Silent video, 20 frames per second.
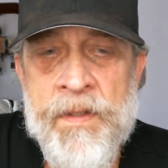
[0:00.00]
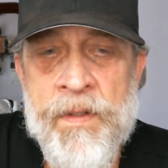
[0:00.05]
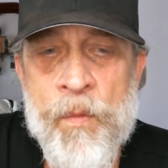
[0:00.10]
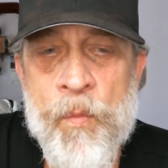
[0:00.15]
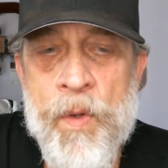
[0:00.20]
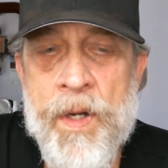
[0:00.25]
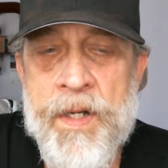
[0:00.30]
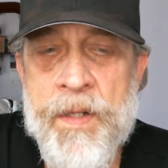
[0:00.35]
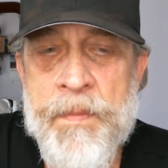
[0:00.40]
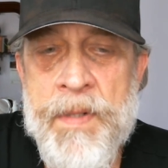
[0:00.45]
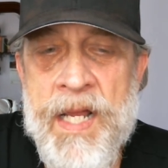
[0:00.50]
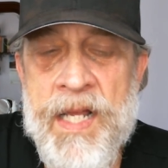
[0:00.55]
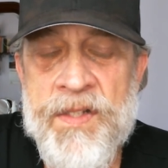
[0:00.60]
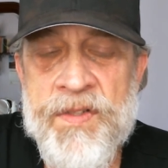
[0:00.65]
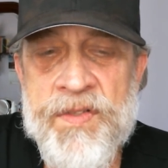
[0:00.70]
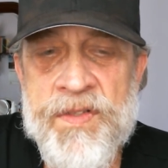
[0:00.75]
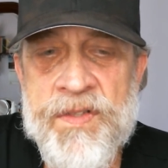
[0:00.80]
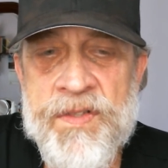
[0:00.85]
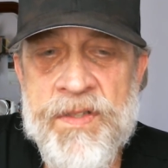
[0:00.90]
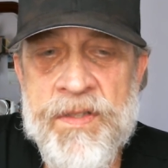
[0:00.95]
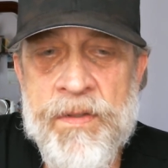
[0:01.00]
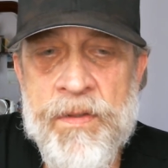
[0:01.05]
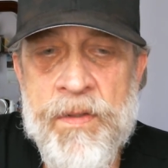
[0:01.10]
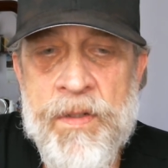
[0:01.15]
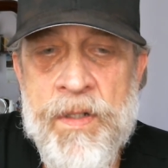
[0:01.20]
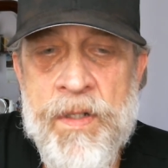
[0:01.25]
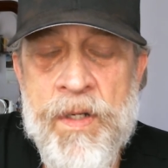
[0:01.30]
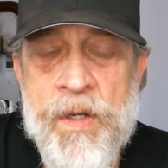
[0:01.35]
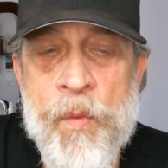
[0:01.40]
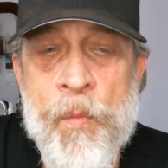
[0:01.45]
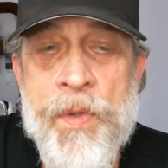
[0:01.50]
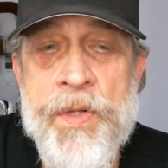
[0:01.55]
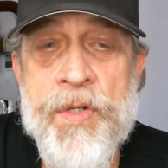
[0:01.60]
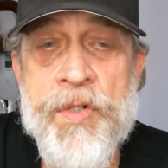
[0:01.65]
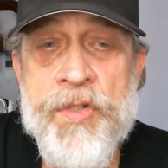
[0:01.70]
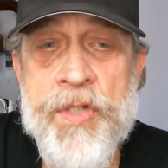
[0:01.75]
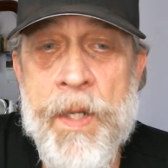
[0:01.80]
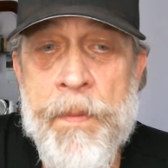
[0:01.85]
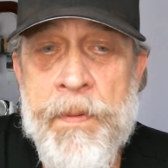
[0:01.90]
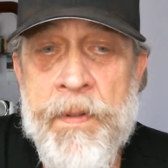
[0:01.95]
wear your masks when you're
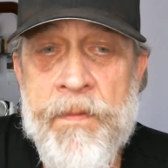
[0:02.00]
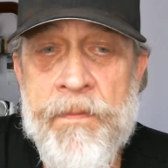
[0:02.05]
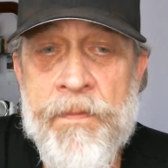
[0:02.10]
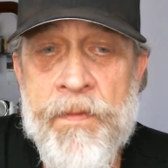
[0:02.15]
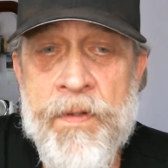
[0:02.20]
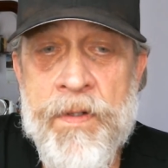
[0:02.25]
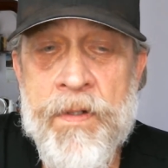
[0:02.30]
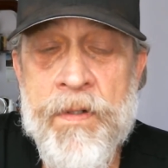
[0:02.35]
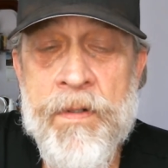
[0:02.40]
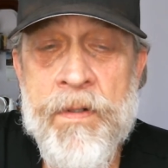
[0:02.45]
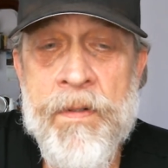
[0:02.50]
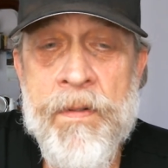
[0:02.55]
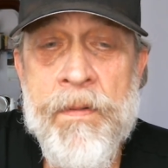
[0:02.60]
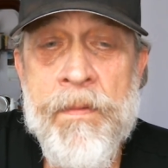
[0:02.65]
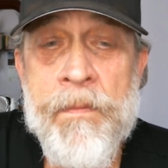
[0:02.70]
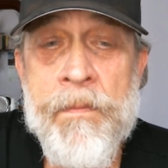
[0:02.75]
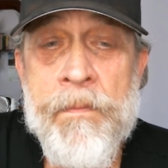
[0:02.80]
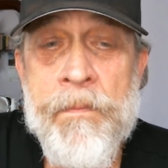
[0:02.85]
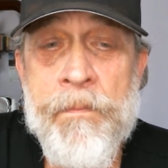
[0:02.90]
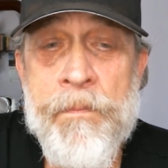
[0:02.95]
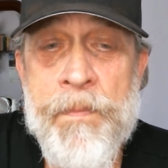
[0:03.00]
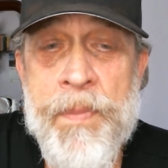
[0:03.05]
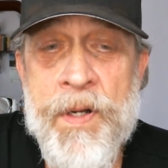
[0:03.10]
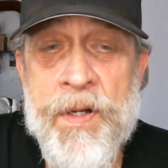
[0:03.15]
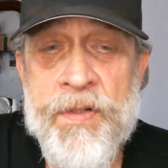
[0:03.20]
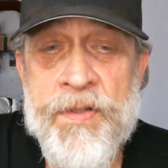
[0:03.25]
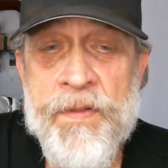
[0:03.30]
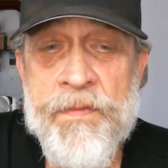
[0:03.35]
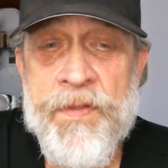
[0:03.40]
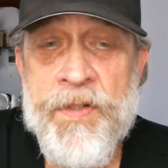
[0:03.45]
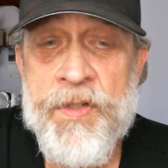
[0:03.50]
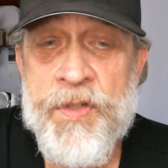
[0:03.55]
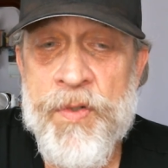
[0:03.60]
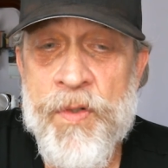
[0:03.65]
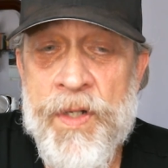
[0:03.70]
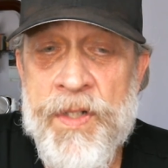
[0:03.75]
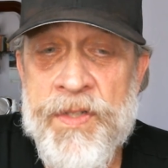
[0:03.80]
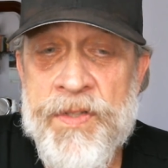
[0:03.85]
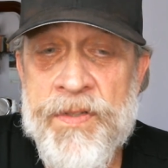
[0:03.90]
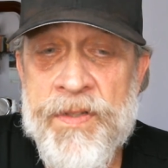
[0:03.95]
shopping for your beers of your
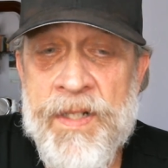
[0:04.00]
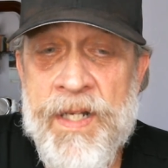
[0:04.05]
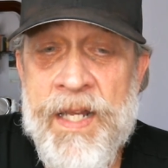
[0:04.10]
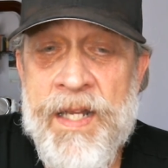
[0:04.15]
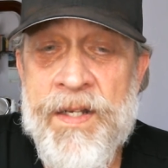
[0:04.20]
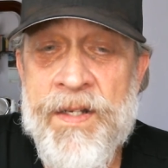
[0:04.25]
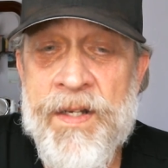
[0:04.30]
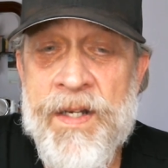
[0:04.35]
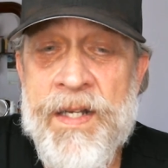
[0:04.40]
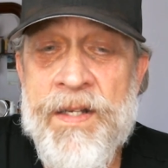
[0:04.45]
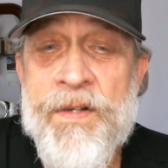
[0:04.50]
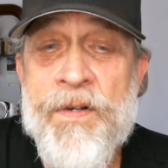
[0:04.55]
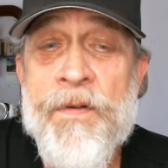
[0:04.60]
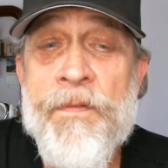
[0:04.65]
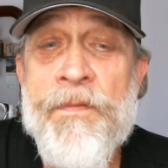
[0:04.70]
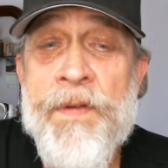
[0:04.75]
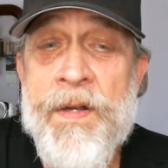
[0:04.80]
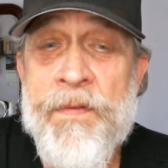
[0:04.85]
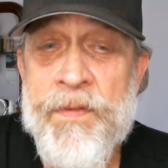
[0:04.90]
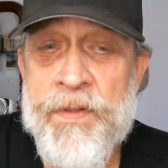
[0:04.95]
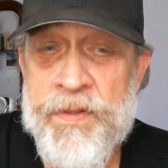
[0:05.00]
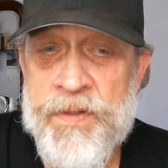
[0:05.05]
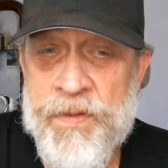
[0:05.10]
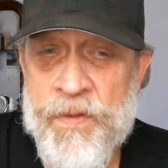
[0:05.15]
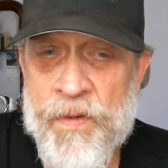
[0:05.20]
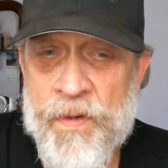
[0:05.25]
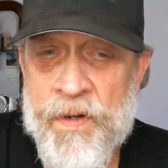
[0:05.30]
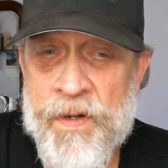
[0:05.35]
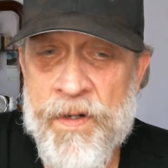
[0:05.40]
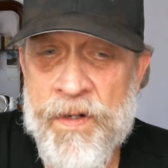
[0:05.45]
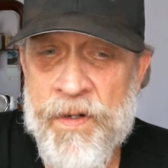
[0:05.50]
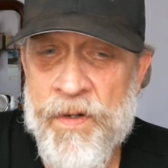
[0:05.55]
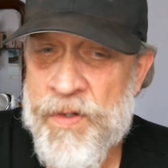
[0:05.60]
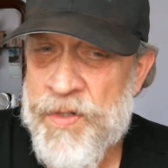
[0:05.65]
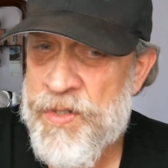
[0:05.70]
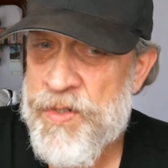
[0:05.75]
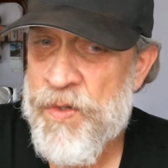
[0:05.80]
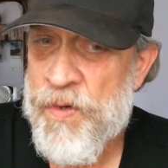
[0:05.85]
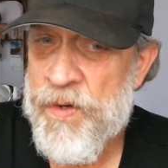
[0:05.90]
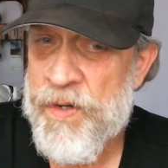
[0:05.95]
choice at your favorite store or
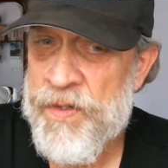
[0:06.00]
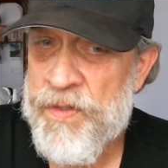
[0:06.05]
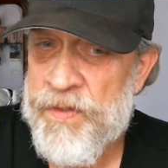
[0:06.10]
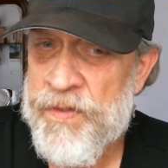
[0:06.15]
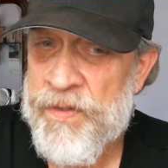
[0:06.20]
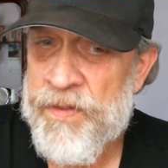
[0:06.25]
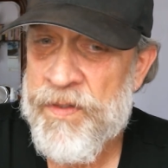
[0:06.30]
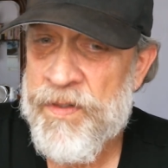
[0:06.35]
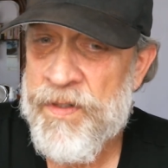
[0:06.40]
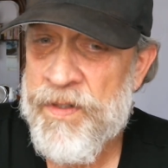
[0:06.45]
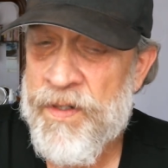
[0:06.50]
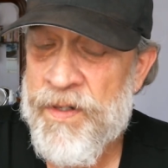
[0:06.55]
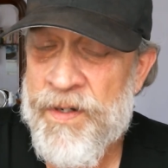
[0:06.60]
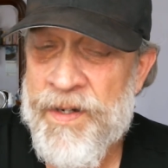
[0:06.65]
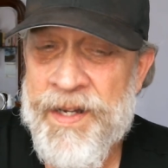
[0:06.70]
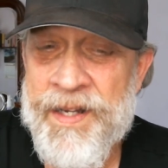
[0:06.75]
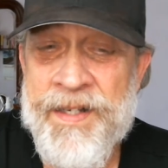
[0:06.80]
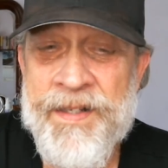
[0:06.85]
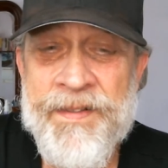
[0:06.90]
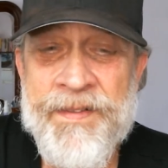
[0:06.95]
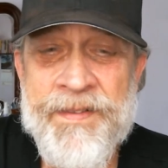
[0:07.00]
stores. All right.